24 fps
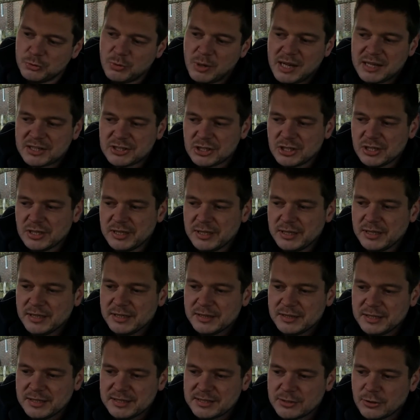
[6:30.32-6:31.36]
to actually
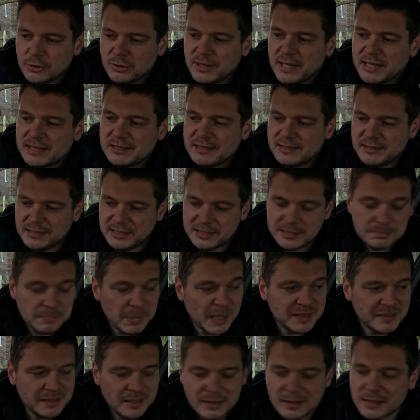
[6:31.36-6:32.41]
disconnect this
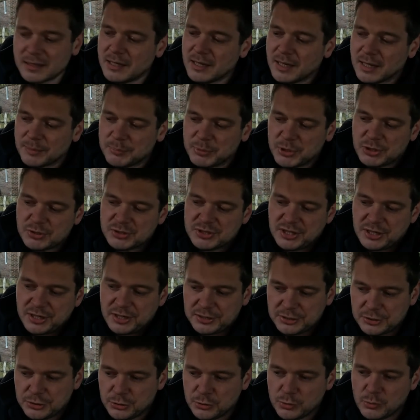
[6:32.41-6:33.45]
panel because there
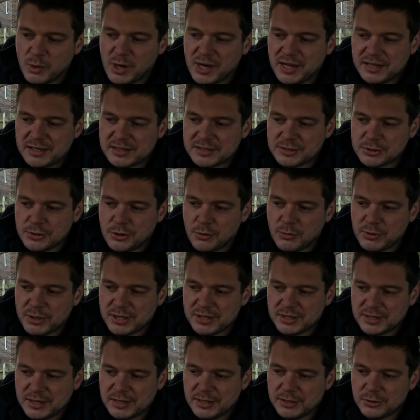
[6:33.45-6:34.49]
are 2 wires
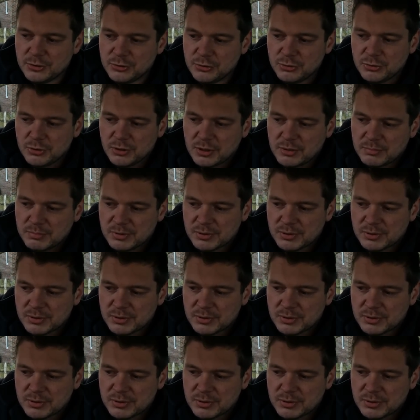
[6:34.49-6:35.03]
going into your